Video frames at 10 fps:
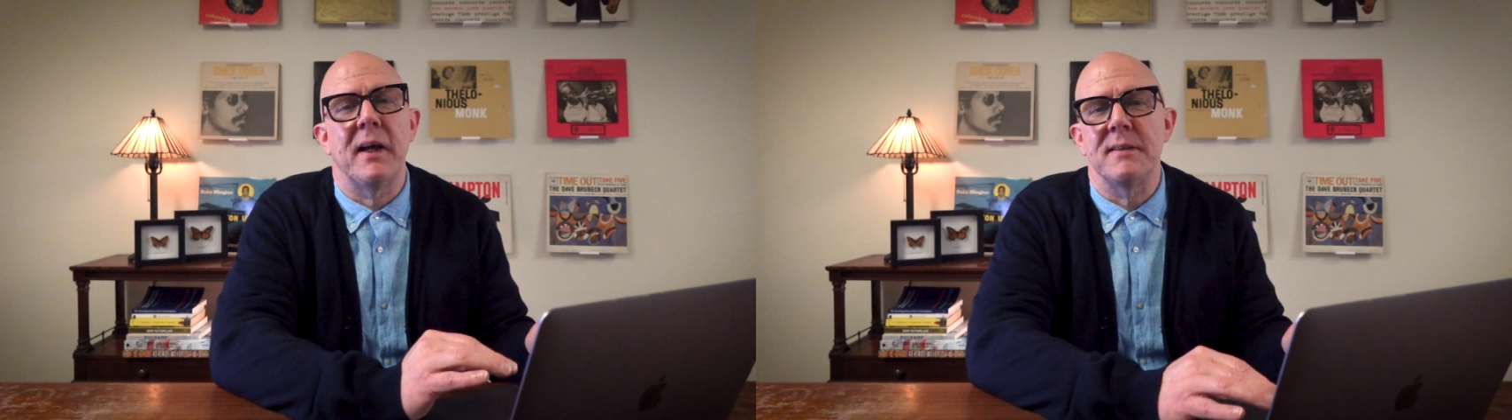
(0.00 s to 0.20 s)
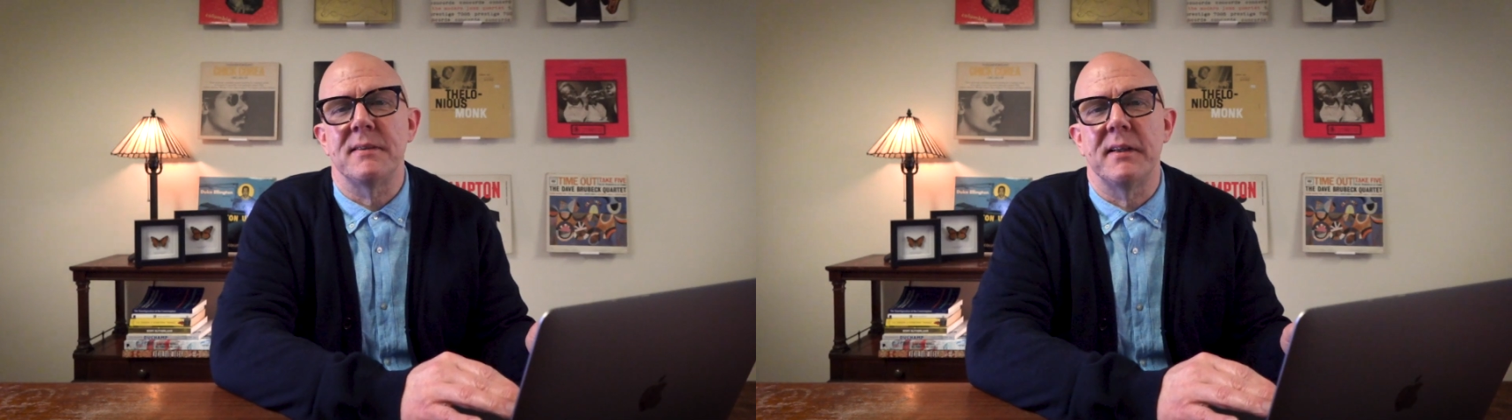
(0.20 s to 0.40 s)

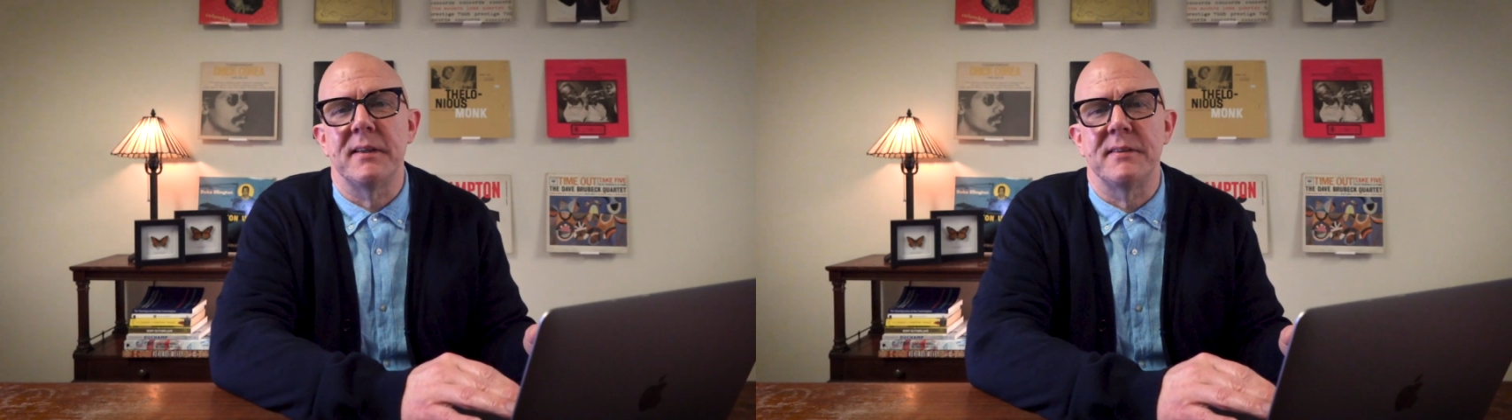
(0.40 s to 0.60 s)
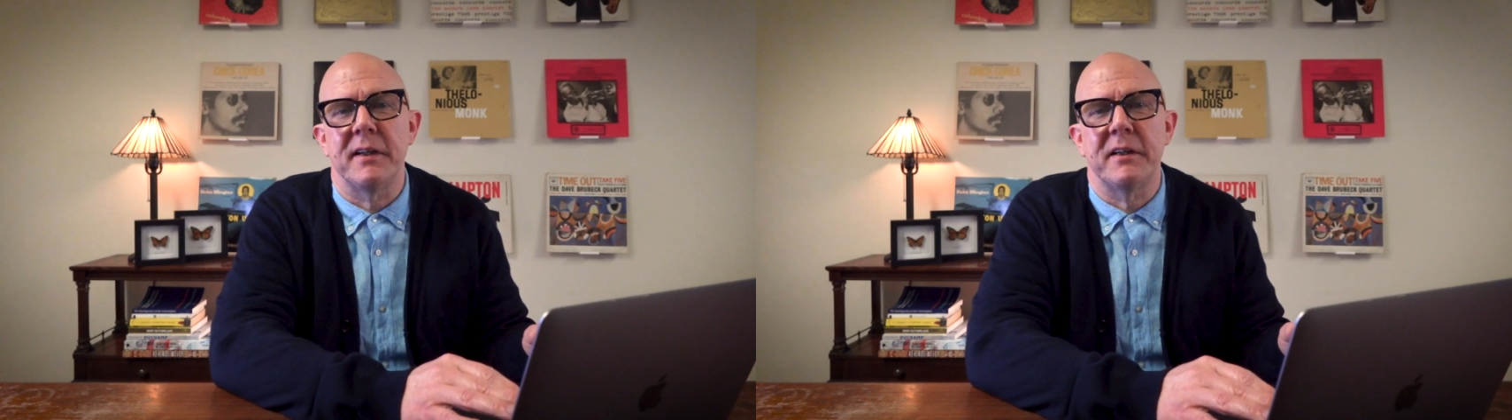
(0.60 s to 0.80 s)
as an
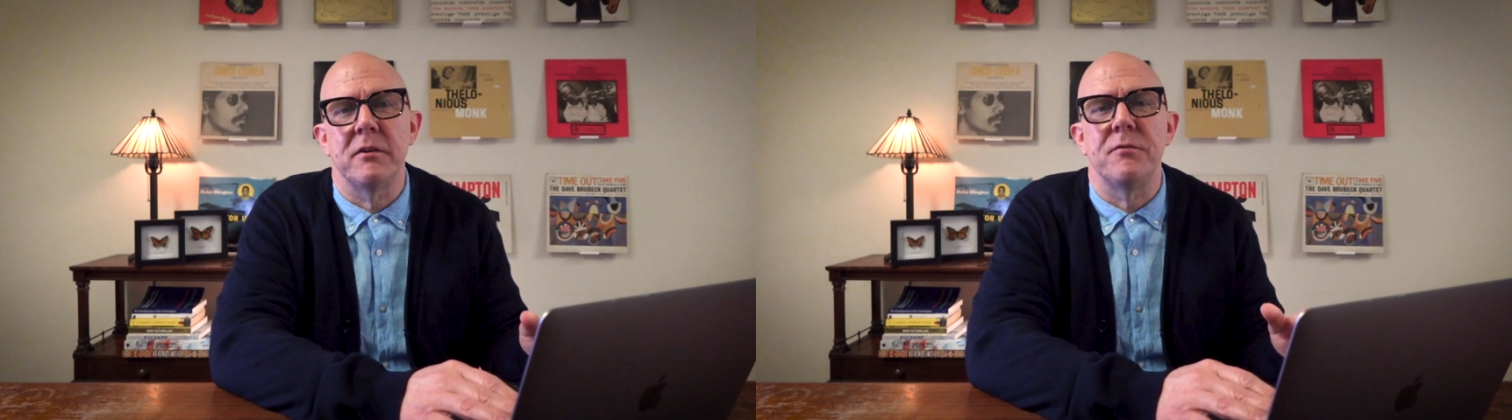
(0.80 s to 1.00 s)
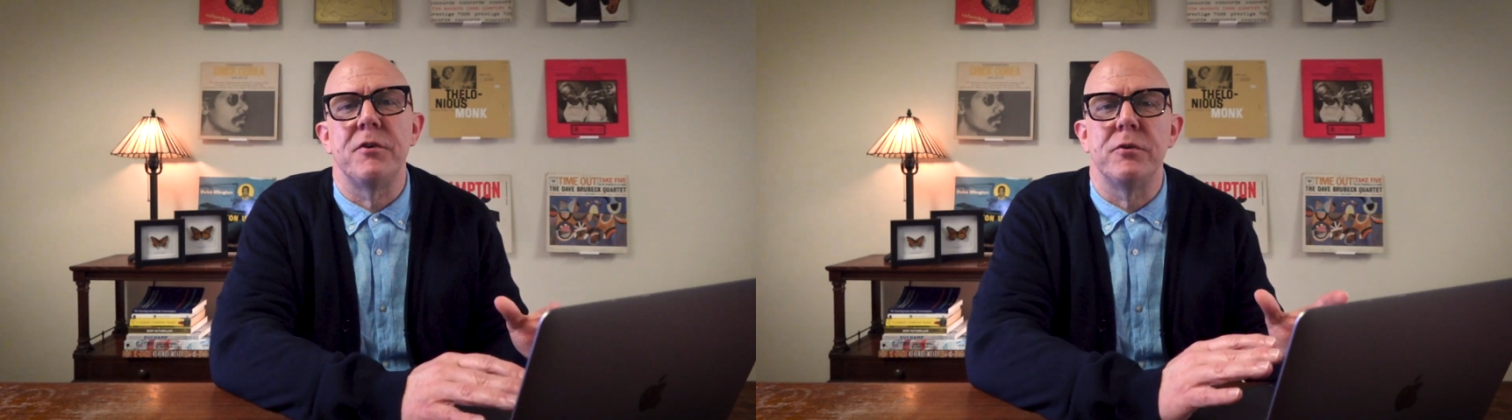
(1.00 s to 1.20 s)

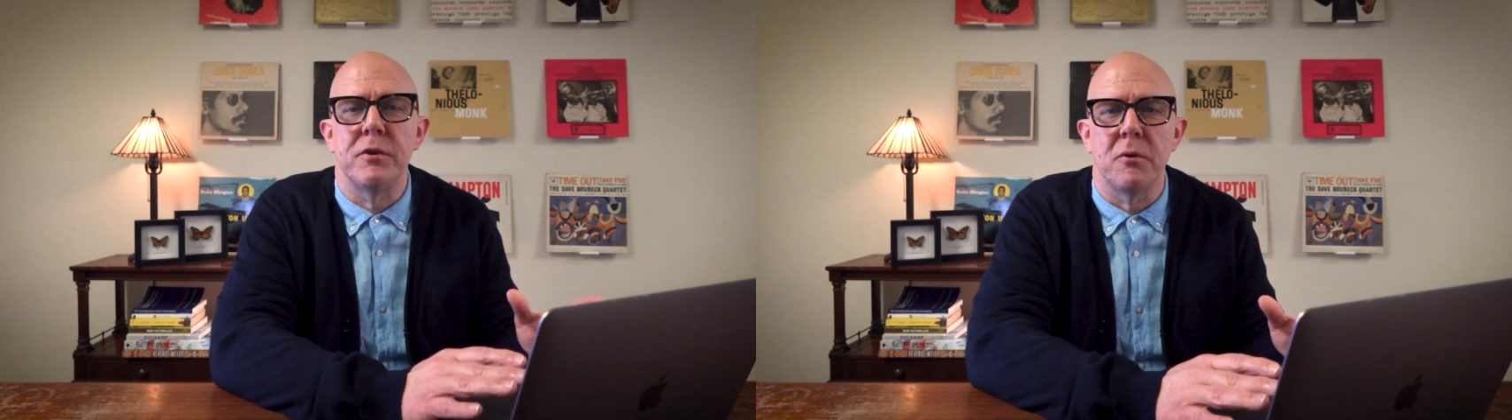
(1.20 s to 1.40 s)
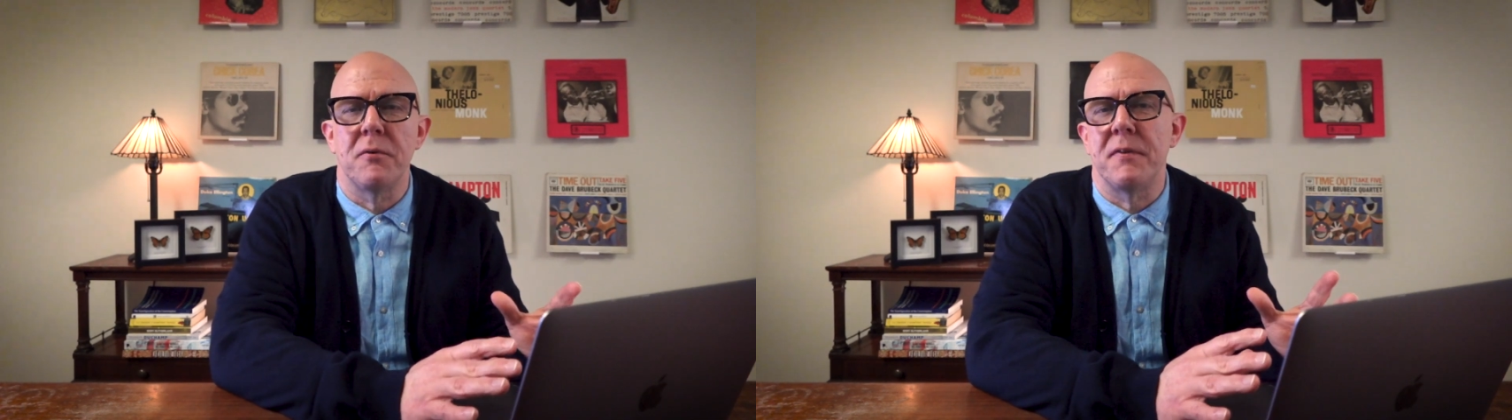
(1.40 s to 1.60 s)
executive, you
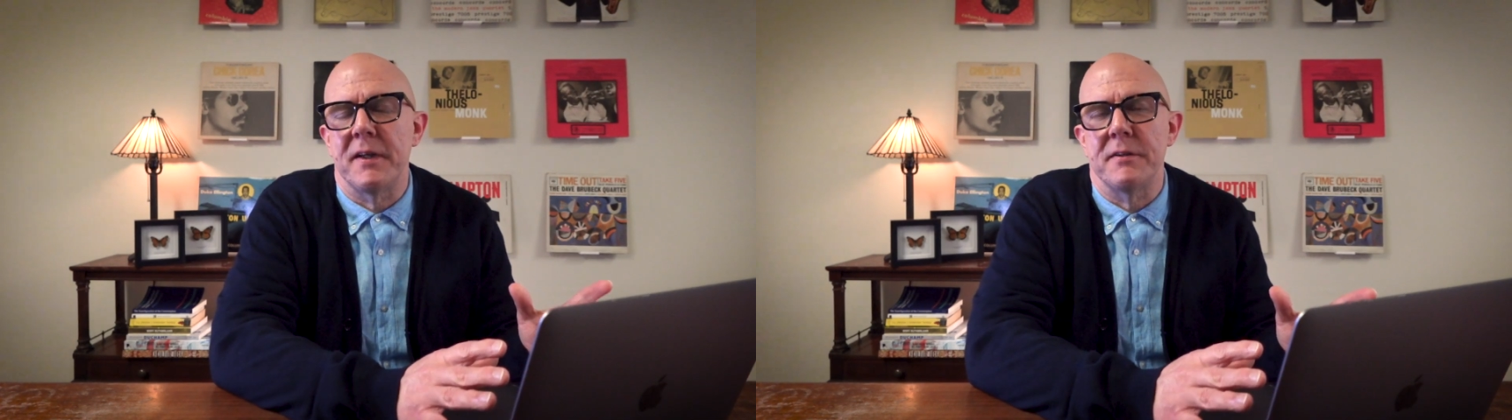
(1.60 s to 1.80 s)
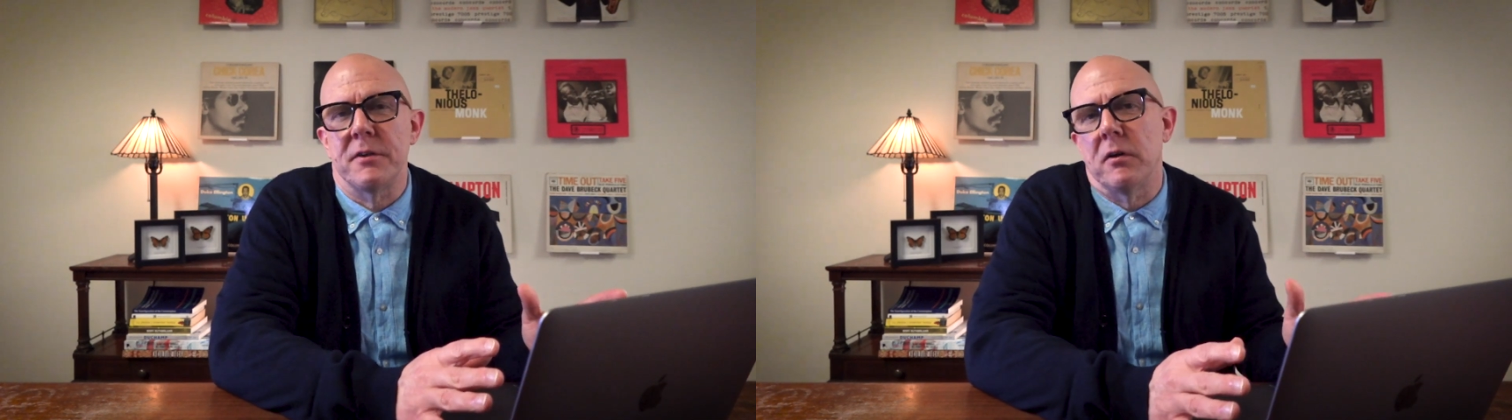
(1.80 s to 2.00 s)
know
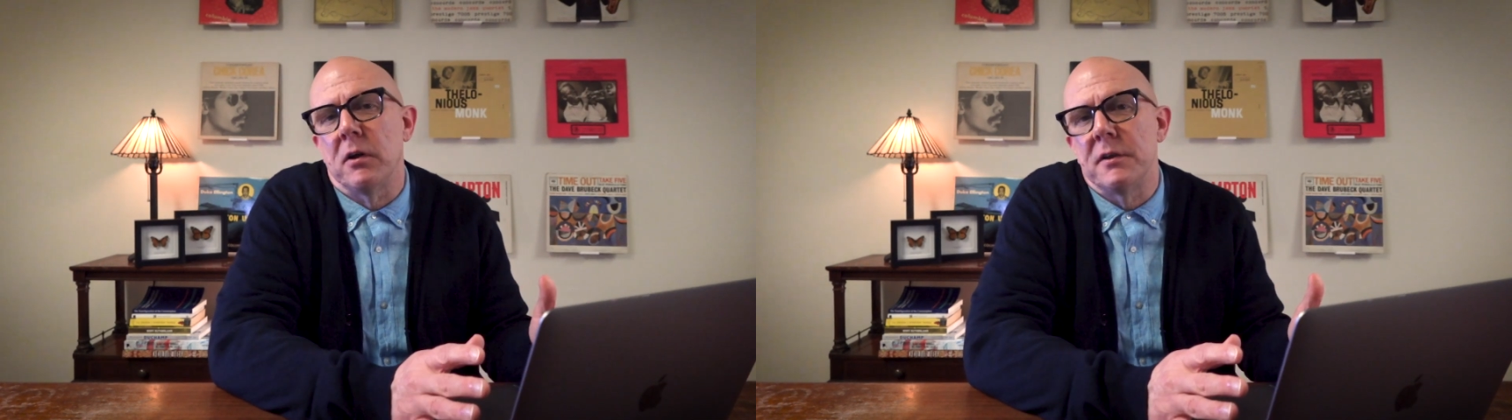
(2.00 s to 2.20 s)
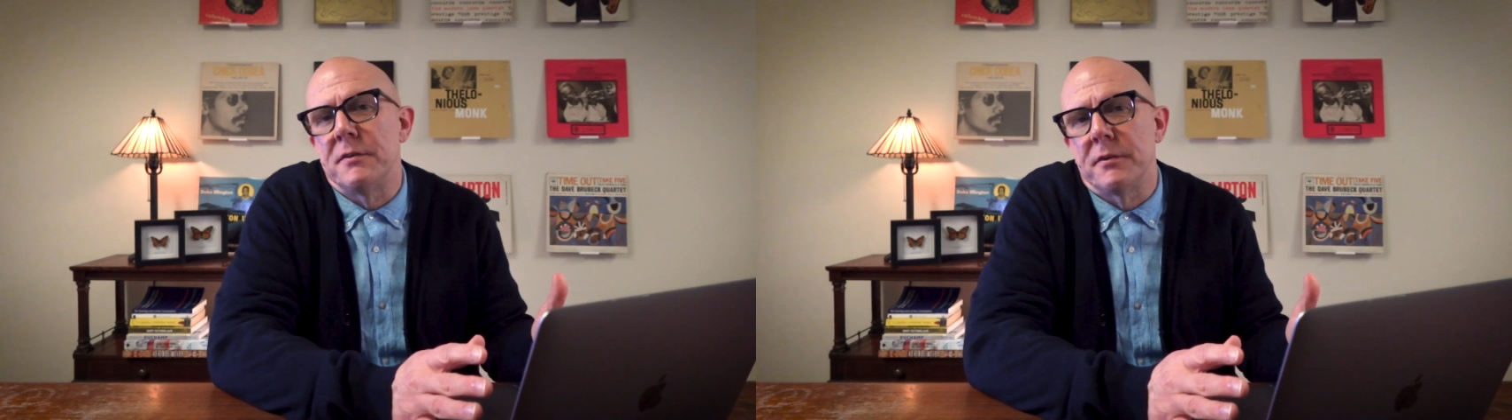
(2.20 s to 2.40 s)
things
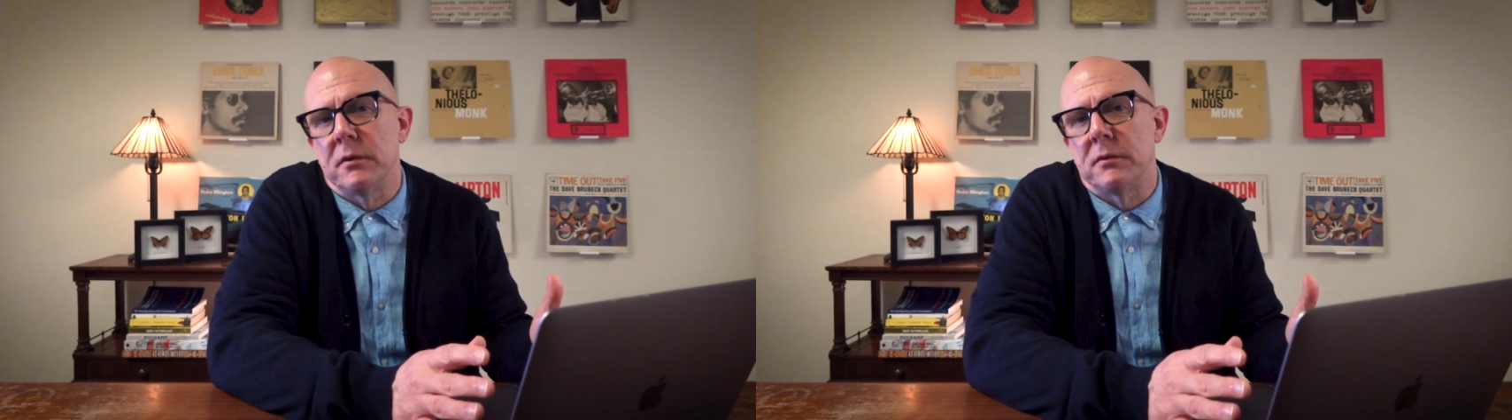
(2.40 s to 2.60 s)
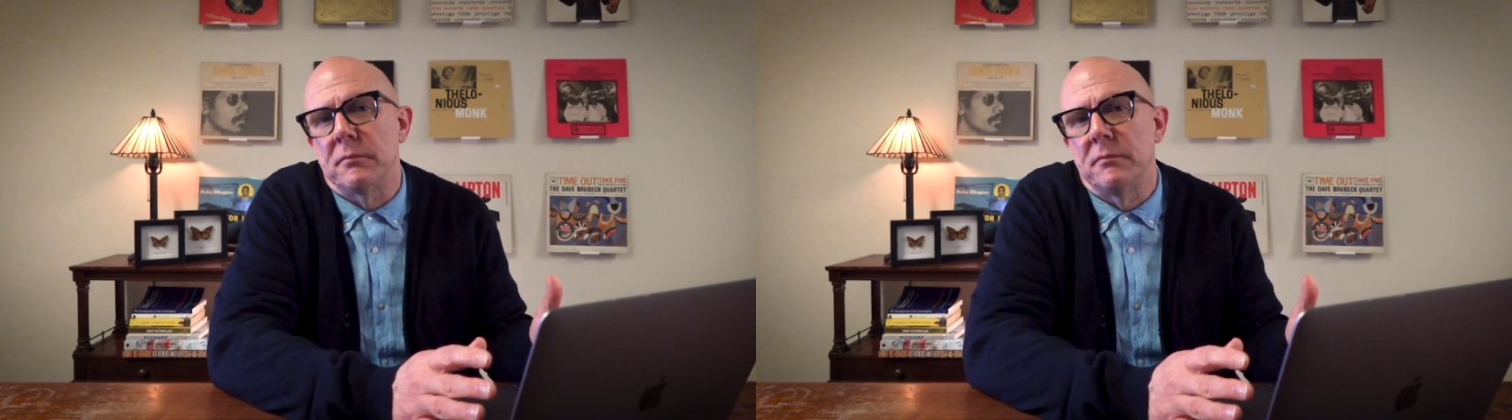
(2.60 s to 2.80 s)
are uncertain.